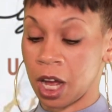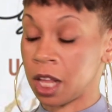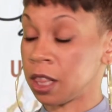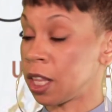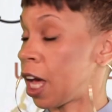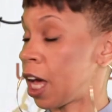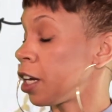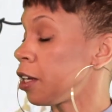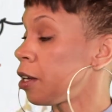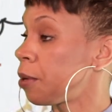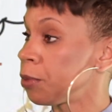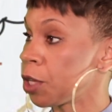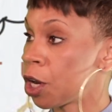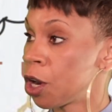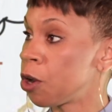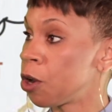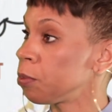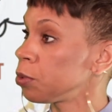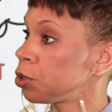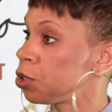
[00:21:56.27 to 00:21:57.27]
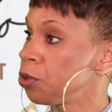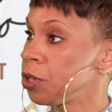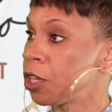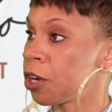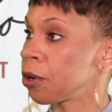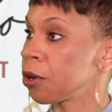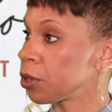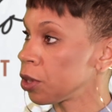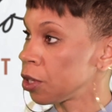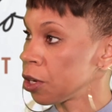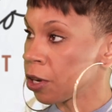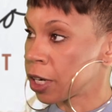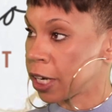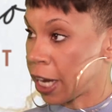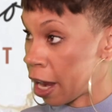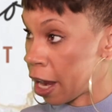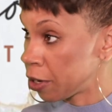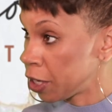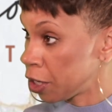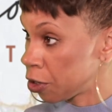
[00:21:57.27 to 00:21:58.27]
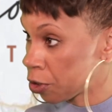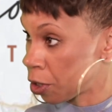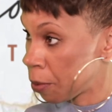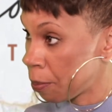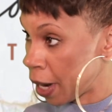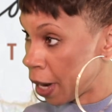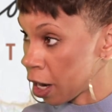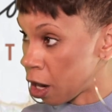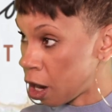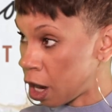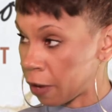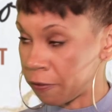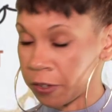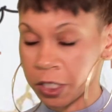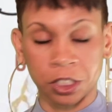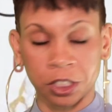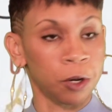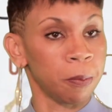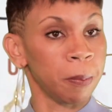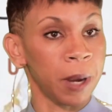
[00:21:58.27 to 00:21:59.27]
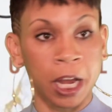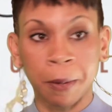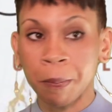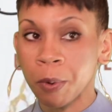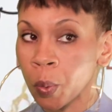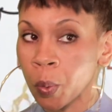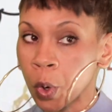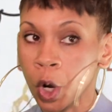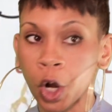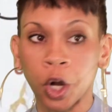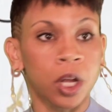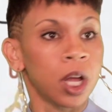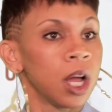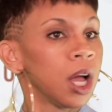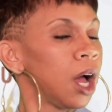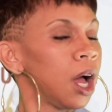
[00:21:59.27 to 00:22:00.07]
A lot of them don't do their accounting or their back office, their paperwork,